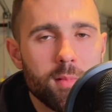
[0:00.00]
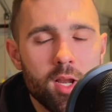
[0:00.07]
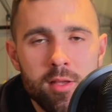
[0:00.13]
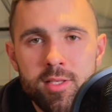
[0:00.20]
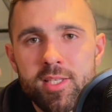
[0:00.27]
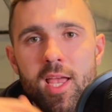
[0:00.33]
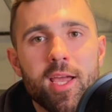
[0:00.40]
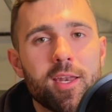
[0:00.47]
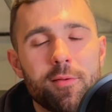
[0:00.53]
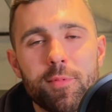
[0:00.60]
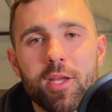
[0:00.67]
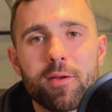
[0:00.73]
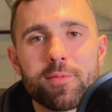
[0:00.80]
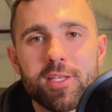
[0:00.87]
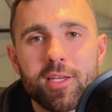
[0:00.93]
The second it
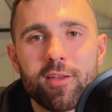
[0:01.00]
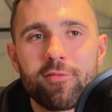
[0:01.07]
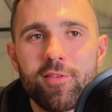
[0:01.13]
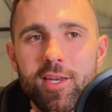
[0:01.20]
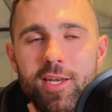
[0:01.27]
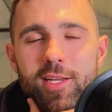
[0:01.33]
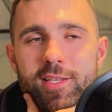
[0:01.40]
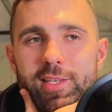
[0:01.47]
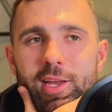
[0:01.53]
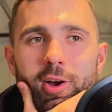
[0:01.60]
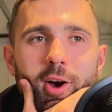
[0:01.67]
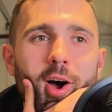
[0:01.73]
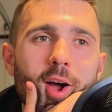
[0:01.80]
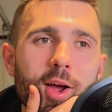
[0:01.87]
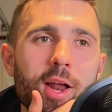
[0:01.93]
becomes inconvenient, it's like,
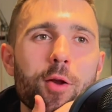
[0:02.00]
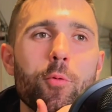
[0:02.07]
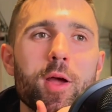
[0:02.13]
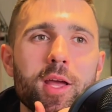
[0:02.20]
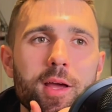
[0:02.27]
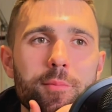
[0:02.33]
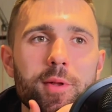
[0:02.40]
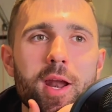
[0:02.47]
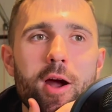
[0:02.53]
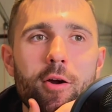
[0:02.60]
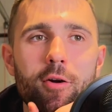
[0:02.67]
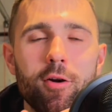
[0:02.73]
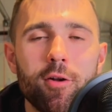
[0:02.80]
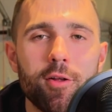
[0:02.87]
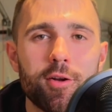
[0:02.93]
oh, I got to wake up an
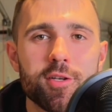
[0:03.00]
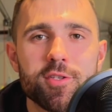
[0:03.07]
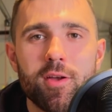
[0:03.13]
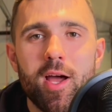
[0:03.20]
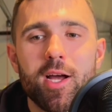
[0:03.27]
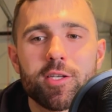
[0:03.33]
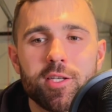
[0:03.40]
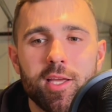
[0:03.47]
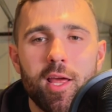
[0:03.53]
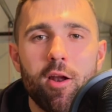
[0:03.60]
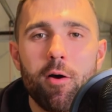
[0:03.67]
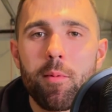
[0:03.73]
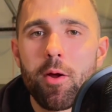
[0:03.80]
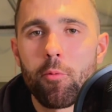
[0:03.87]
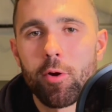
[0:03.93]
hour earlier so I actually get
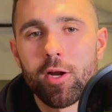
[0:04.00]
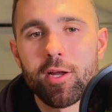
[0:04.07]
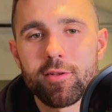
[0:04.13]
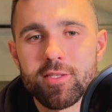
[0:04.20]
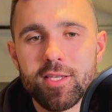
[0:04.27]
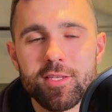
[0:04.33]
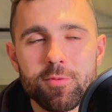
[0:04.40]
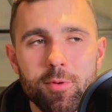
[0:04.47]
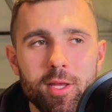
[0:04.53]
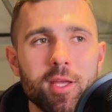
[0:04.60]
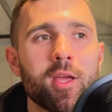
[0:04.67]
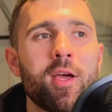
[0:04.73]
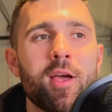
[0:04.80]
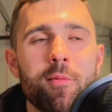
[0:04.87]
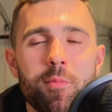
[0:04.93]
all my workouts this week.
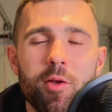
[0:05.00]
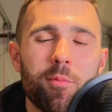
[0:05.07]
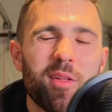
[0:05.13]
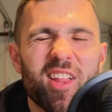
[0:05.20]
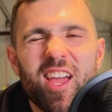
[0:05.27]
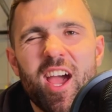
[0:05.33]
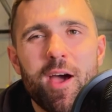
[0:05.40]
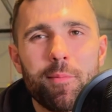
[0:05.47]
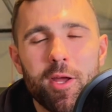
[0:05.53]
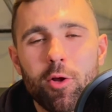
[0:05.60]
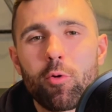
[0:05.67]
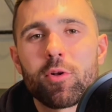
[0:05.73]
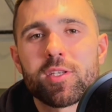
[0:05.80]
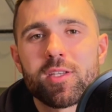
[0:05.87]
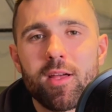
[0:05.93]
People be like, my
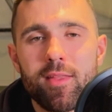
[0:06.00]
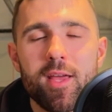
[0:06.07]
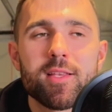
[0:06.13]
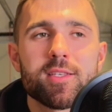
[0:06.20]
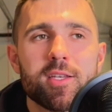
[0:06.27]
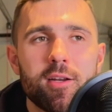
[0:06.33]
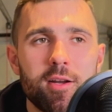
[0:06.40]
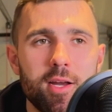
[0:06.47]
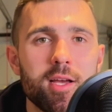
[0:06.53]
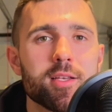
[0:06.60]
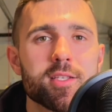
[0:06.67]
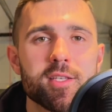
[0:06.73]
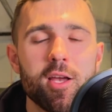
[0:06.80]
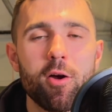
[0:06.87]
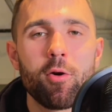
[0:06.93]
goal is not that
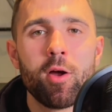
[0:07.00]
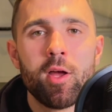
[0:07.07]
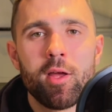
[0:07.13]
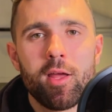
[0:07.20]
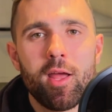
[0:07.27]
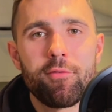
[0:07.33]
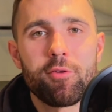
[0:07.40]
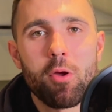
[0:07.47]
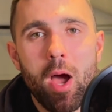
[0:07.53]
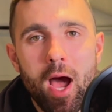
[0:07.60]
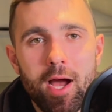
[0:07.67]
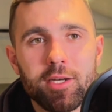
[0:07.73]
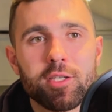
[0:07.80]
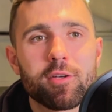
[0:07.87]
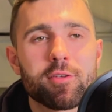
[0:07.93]
serious. So if you
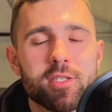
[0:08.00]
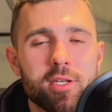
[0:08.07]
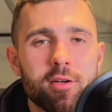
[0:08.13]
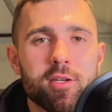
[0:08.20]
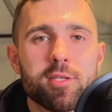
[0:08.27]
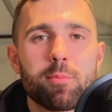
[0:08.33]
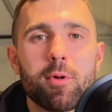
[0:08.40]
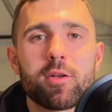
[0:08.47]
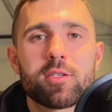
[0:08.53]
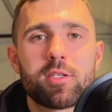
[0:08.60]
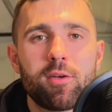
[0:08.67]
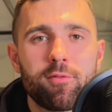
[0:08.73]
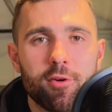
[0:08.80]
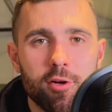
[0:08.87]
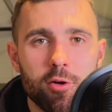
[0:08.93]
actually are serious about
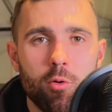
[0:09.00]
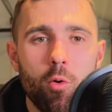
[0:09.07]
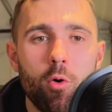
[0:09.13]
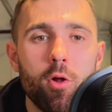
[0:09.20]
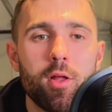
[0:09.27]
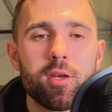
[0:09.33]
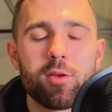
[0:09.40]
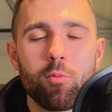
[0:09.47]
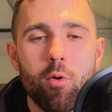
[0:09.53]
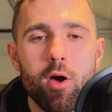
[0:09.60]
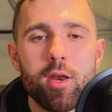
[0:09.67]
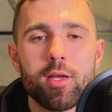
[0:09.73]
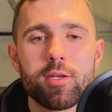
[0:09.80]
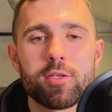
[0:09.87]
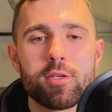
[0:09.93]
achieving your goal and you
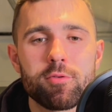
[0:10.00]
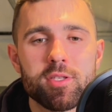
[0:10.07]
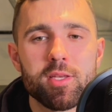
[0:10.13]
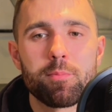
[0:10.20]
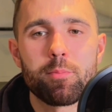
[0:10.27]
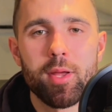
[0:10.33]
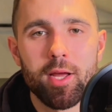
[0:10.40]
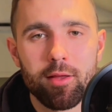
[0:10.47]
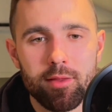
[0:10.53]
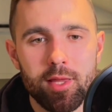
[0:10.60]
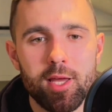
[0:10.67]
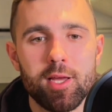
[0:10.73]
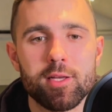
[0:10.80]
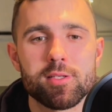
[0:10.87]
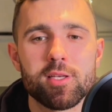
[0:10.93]
want to do some big
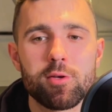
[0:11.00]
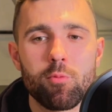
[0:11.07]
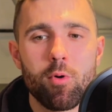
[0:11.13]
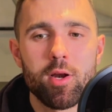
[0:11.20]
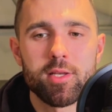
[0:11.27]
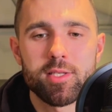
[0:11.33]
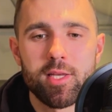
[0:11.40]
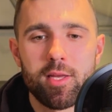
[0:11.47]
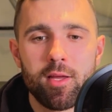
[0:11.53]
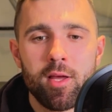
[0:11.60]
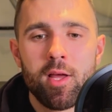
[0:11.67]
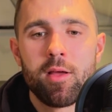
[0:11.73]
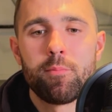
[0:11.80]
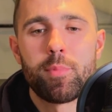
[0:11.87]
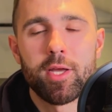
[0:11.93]
things and you want to see
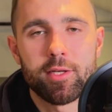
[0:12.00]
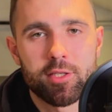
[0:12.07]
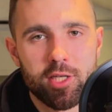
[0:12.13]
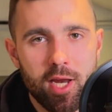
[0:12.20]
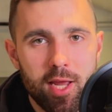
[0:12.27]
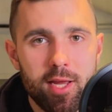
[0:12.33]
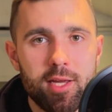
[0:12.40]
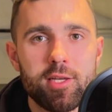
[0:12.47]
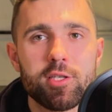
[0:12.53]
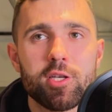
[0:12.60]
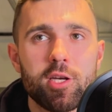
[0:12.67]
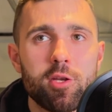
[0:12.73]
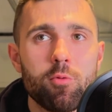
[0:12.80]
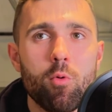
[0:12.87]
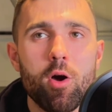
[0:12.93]
big change
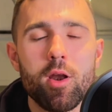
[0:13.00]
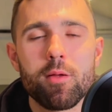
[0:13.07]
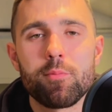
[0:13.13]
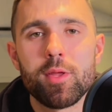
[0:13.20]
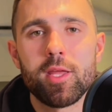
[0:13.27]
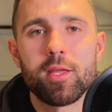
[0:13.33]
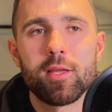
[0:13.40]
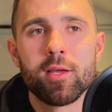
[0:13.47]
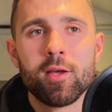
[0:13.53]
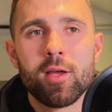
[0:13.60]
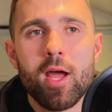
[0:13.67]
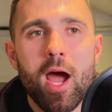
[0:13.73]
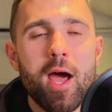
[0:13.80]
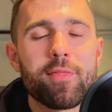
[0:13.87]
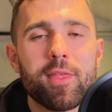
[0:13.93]
and you want to be
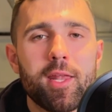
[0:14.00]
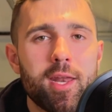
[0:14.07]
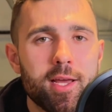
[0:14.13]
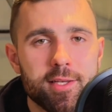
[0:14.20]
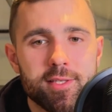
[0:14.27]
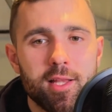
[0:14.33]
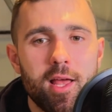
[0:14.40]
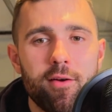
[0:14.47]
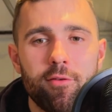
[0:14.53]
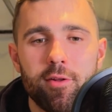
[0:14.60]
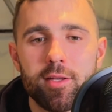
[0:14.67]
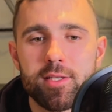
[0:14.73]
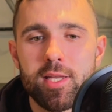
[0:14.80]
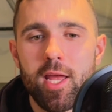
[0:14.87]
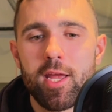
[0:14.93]
at that next level,
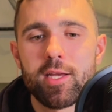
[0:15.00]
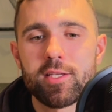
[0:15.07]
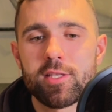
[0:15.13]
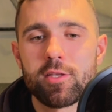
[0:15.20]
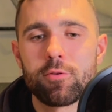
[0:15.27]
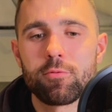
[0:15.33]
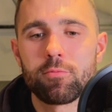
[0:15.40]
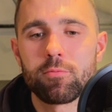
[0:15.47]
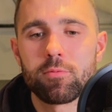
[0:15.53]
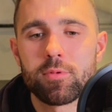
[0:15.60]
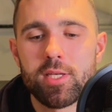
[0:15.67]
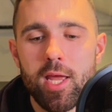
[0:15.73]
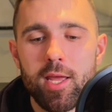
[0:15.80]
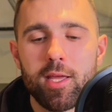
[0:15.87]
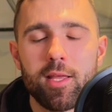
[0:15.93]
it takes you
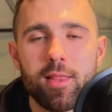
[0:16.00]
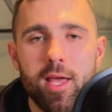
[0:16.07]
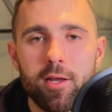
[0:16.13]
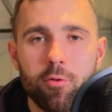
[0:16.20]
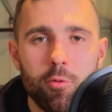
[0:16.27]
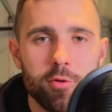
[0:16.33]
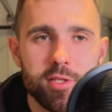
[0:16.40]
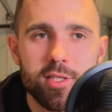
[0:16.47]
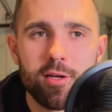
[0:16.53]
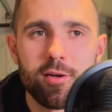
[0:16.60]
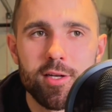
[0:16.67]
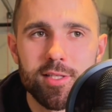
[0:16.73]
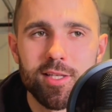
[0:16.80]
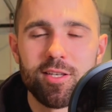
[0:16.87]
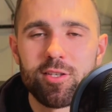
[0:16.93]
taking that goal
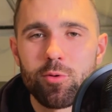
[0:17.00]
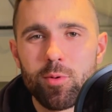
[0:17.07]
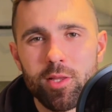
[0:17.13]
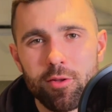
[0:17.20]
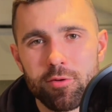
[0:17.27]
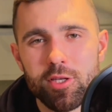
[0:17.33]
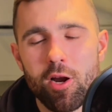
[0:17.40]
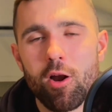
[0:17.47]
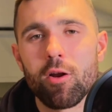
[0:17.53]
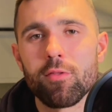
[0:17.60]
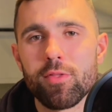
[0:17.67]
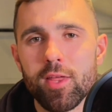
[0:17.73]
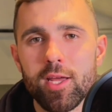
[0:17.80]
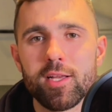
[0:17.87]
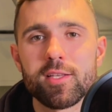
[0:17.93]
serious and doing those
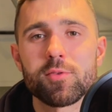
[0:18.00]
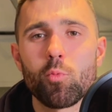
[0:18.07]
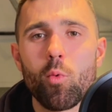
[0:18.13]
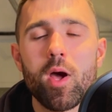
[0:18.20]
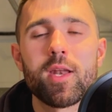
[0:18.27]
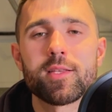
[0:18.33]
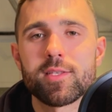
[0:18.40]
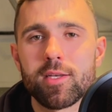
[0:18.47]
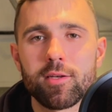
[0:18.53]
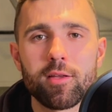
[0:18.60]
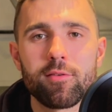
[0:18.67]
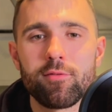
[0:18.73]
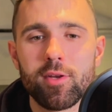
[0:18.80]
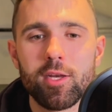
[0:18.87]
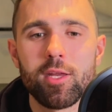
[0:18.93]
hard things when it's
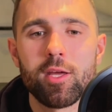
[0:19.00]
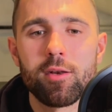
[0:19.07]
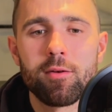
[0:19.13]
inconvenient.